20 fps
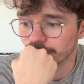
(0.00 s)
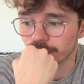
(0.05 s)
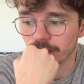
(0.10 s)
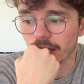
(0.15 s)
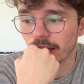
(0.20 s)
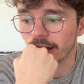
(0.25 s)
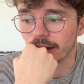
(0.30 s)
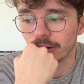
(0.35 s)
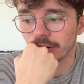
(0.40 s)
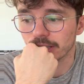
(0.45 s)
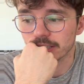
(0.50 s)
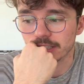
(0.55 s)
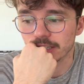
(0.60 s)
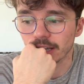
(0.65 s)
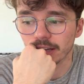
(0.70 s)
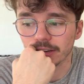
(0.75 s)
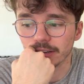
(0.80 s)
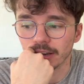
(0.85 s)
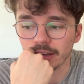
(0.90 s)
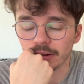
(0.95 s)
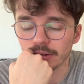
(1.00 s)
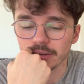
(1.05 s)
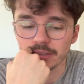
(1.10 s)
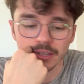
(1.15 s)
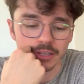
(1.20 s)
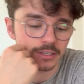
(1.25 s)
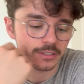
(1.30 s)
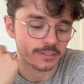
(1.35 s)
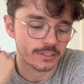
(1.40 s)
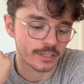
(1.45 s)
No, it's not.
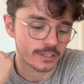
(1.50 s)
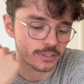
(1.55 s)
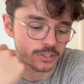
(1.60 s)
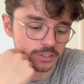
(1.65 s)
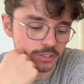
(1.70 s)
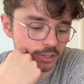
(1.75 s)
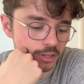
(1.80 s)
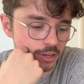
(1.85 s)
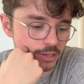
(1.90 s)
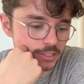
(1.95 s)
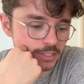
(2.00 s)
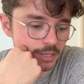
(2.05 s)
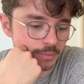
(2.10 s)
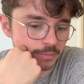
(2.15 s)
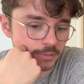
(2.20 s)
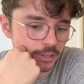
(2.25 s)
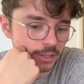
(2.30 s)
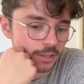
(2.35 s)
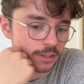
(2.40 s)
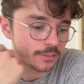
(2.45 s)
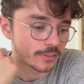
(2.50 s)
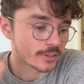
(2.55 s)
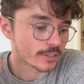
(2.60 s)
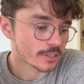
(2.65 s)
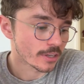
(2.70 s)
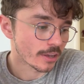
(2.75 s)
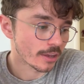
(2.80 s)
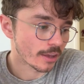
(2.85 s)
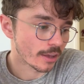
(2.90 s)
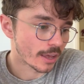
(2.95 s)
It's just a concept. There's
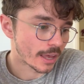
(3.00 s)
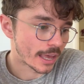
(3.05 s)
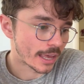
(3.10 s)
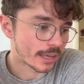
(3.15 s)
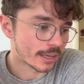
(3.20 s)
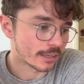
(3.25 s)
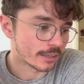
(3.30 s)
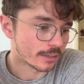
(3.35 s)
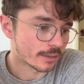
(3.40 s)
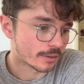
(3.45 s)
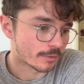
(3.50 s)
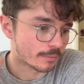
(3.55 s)
a